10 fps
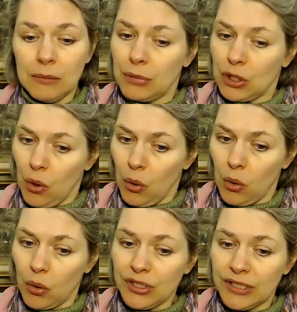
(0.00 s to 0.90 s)

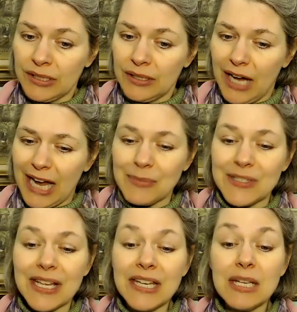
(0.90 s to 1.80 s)
Behold, I am
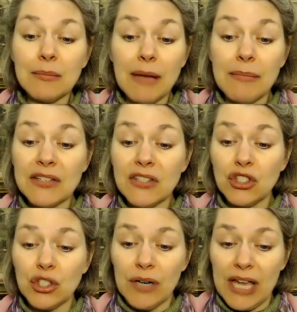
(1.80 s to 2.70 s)
sending my
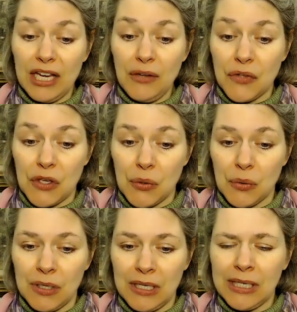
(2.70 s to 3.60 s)
messenger ahead of
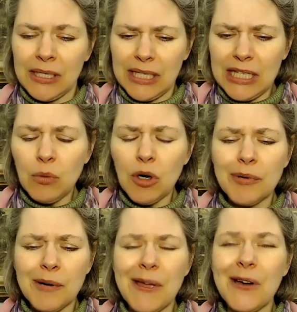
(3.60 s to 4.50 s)
you. He will
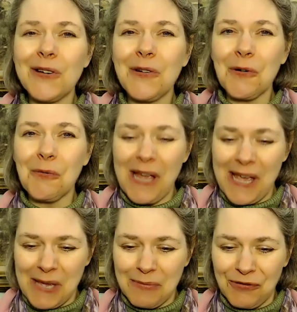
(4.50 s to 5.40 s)
prepare your
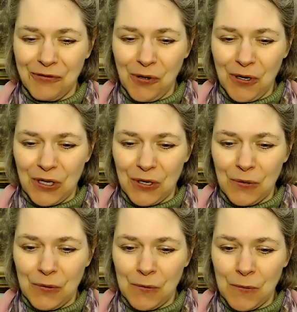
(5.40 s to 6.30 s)
way before
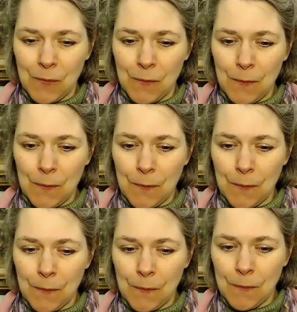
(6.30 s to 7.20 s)
you.
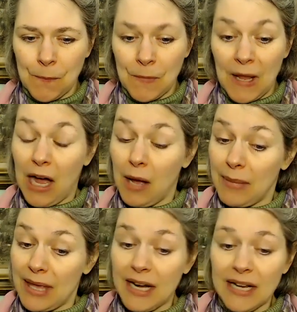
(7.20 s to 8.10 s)

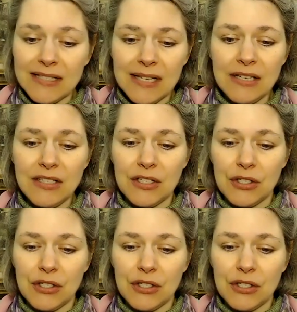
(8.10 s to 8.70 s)
Amen, I say to